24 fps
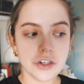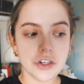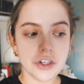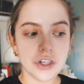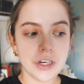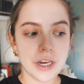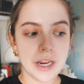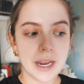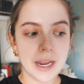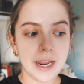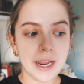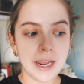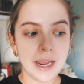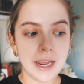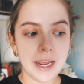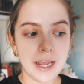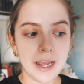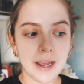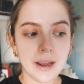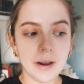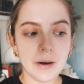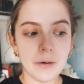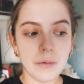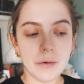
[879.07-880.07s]

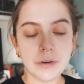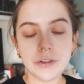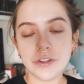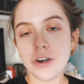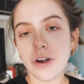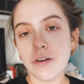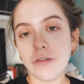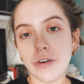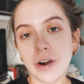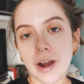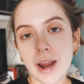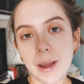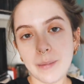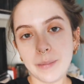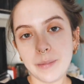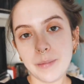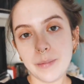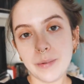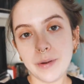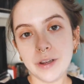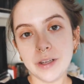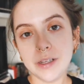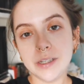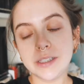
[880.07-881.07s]
she was not very happy
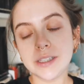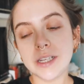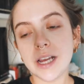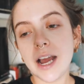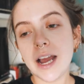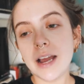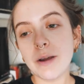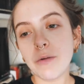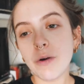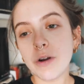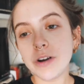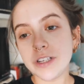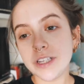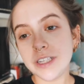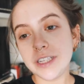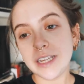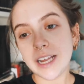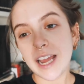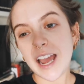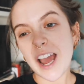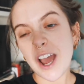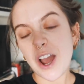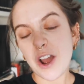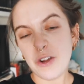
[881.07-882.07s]
because I wanted to
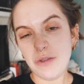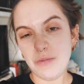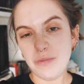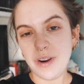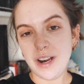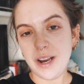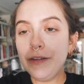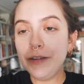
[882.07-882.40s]
get home